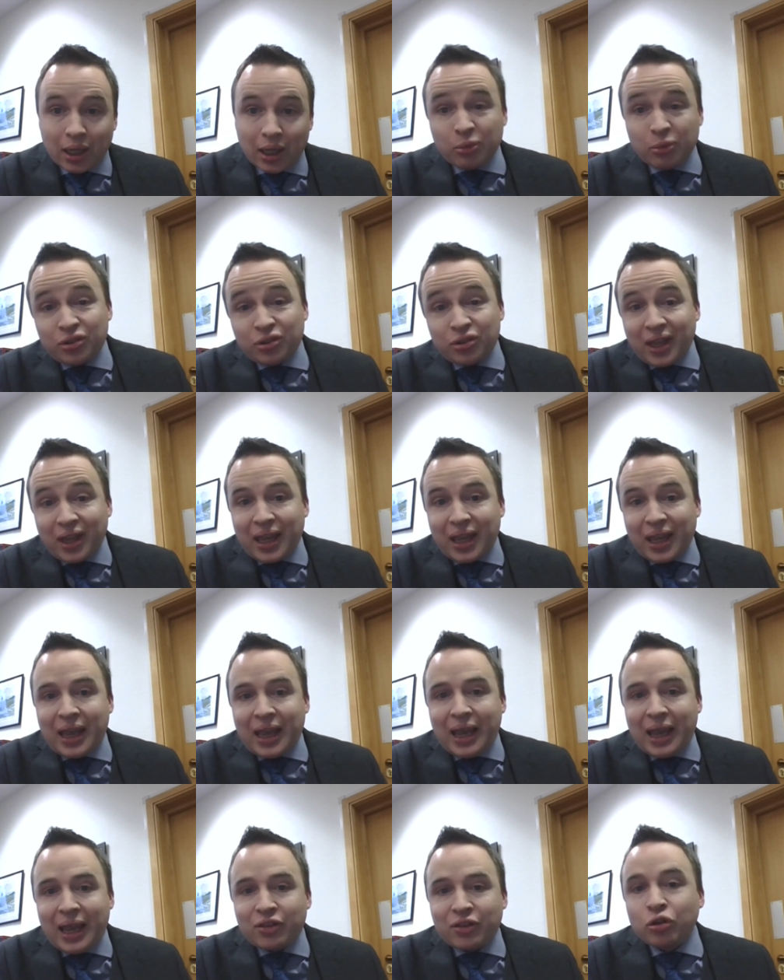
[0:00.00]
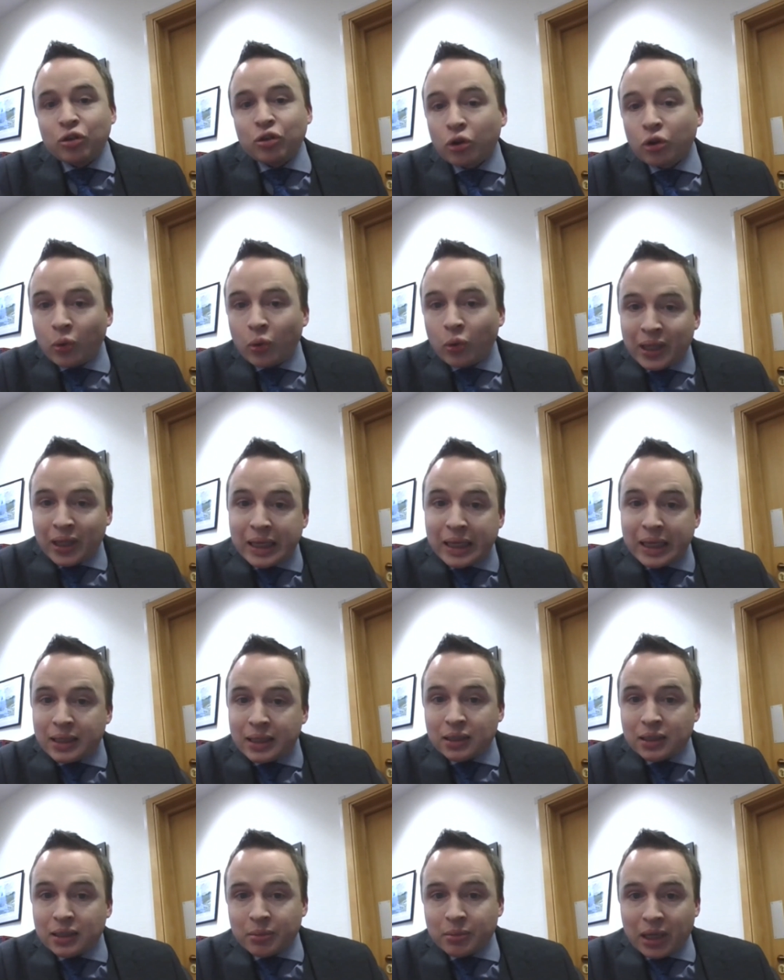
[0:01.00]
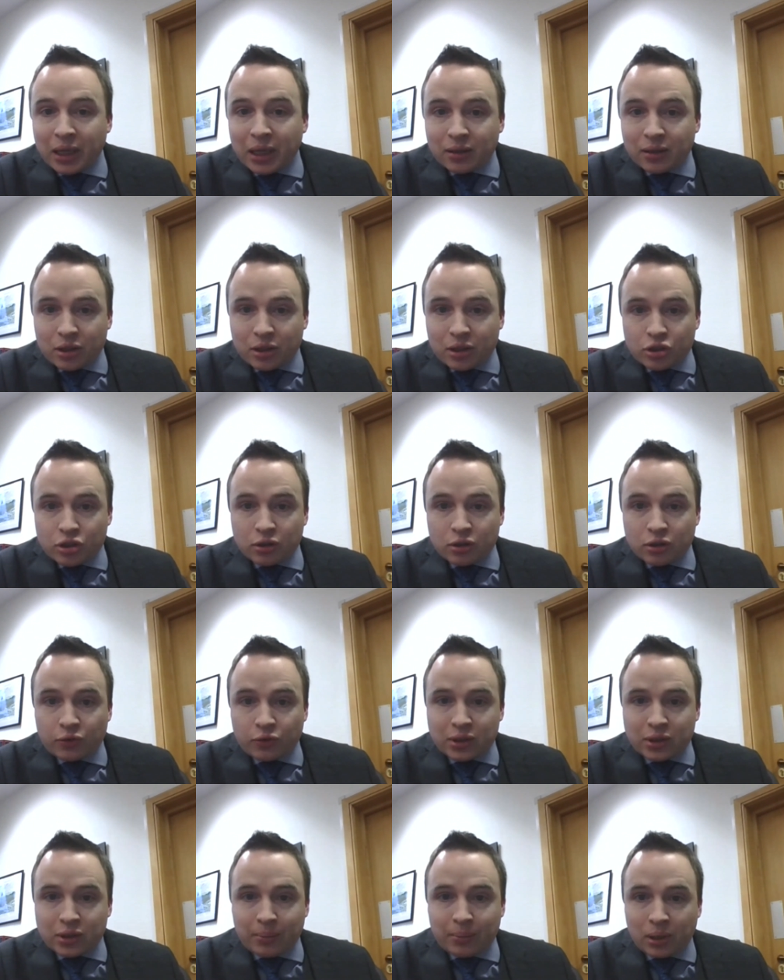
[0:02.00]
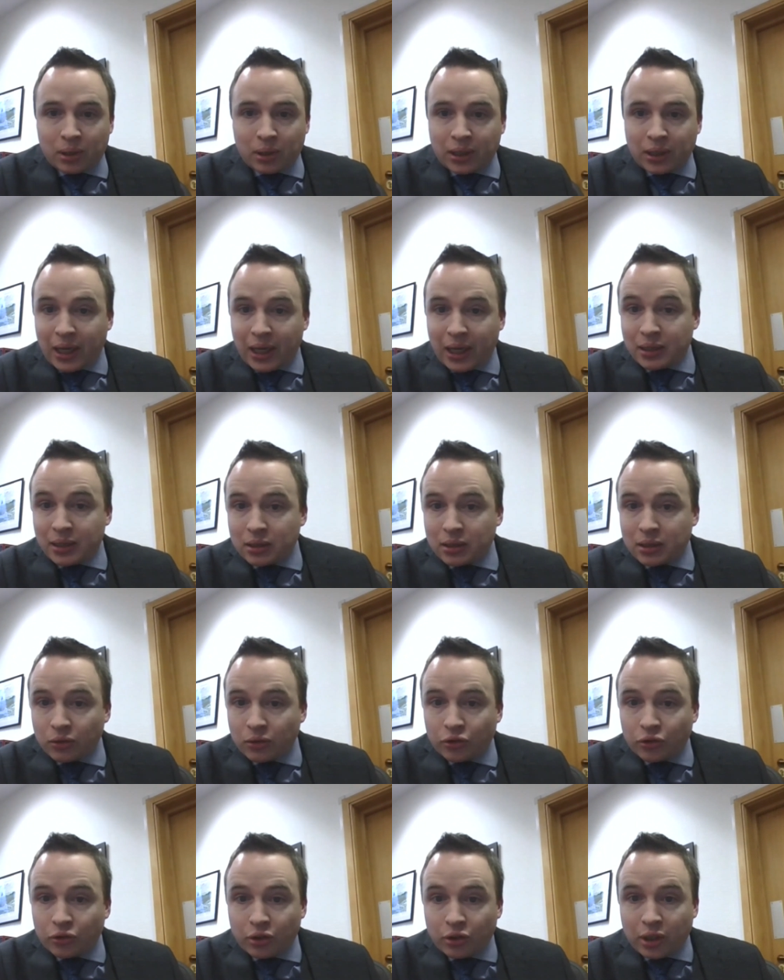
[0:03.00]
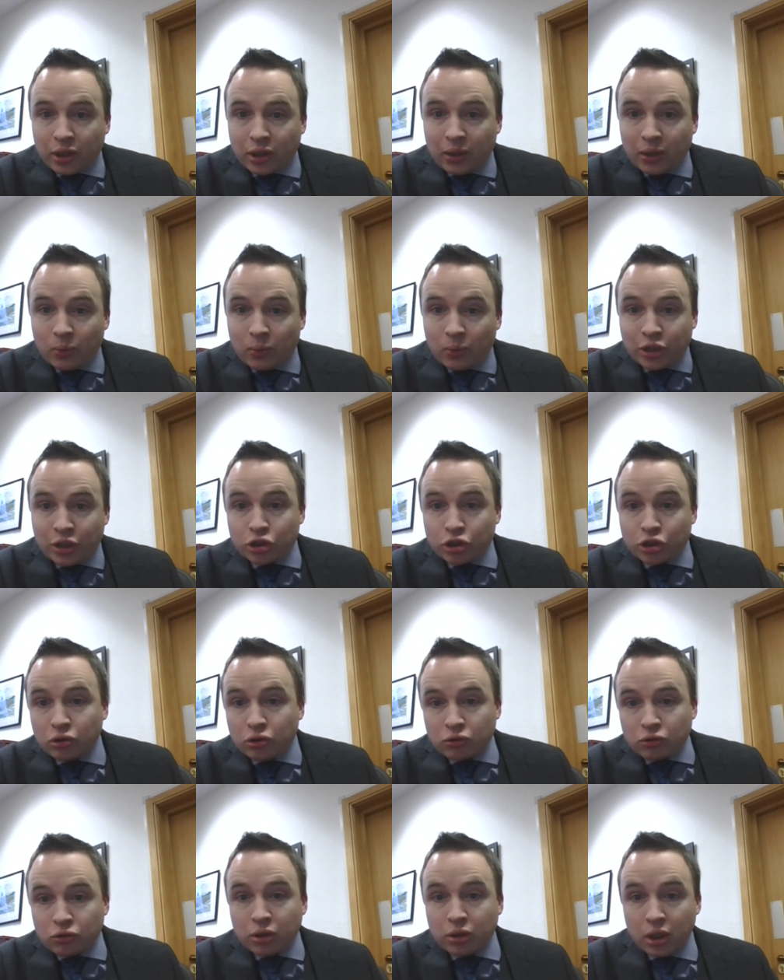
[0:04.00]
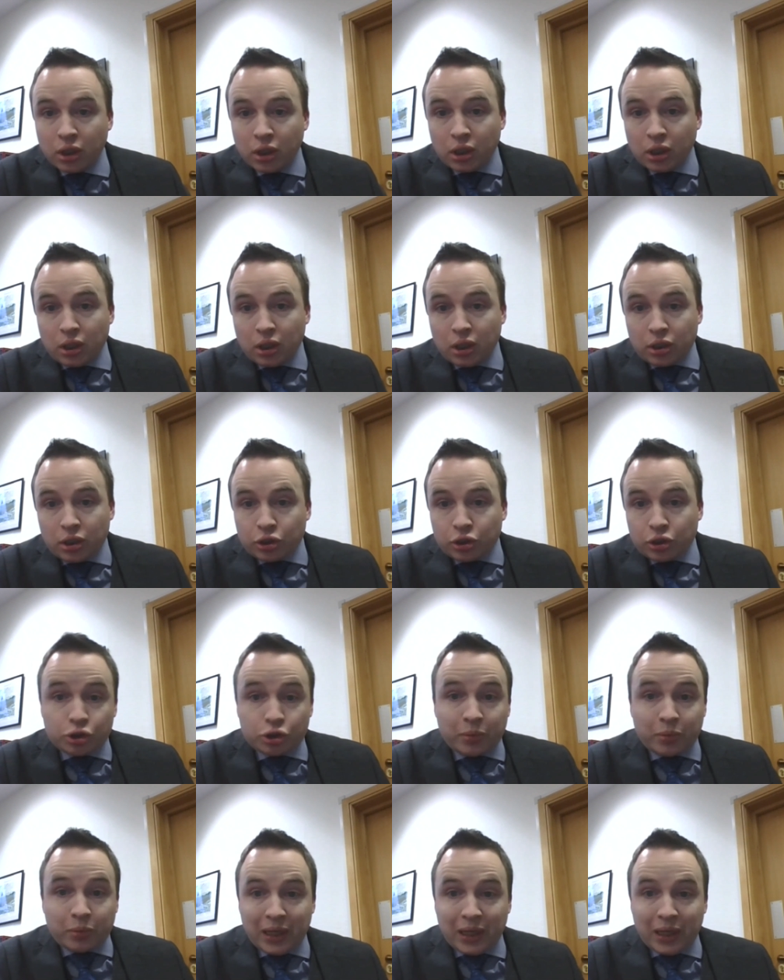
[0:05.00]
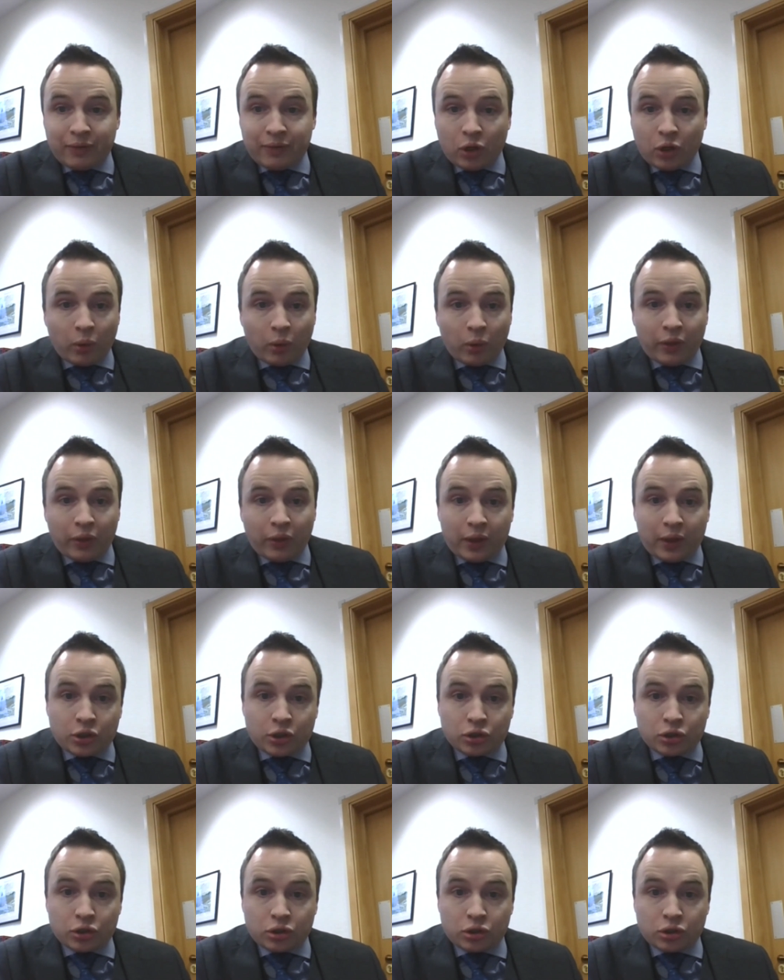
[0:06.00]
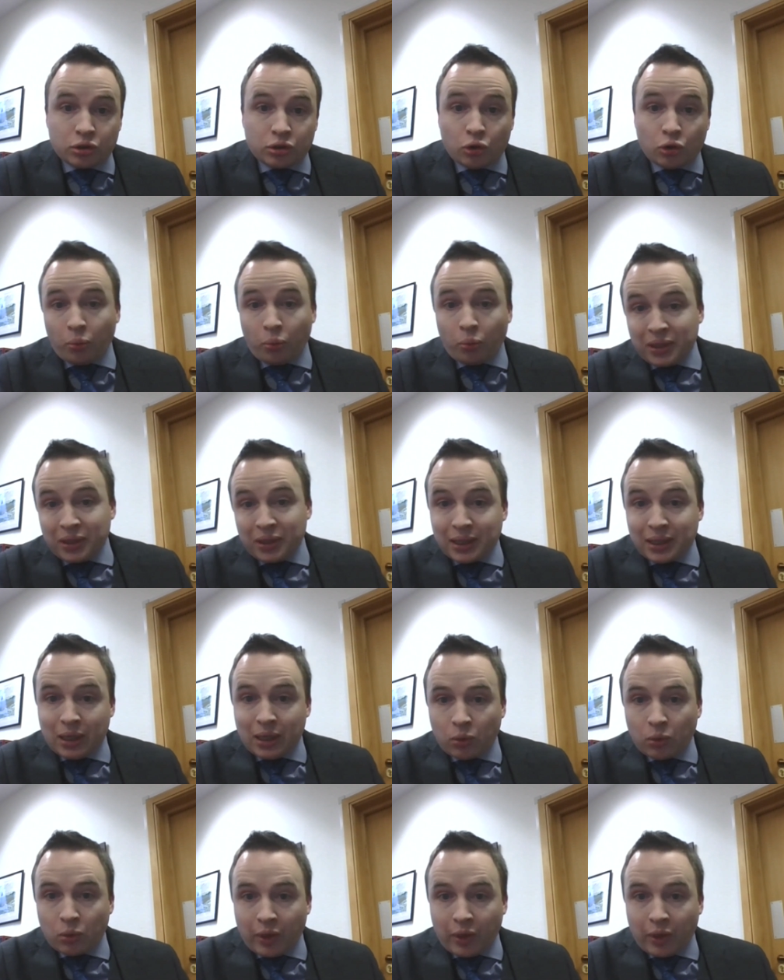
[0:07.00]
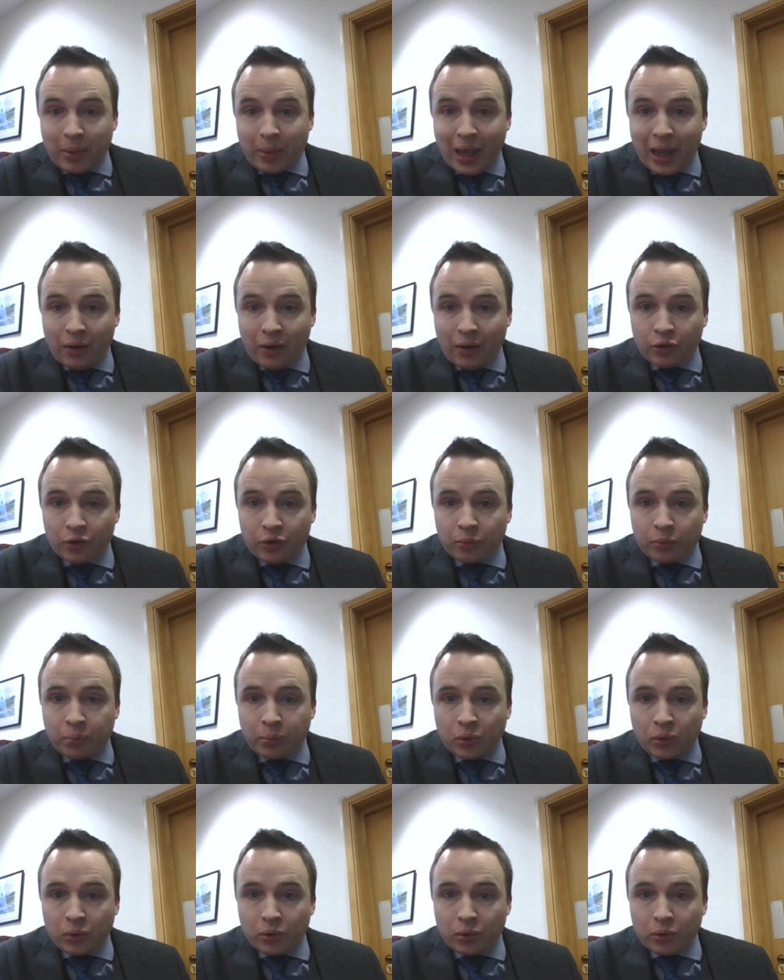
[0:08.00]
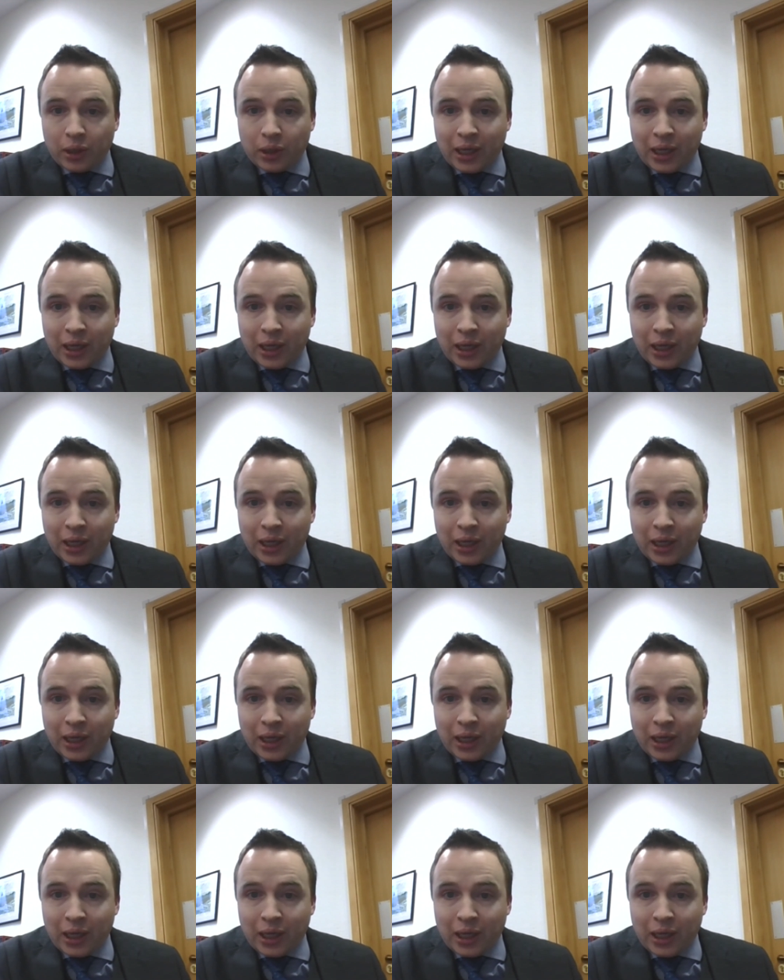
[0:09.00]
I must say it's not always easy to make decisions, for example, in cases concerning where children should be living or whether they should not be seeing one of their parents, but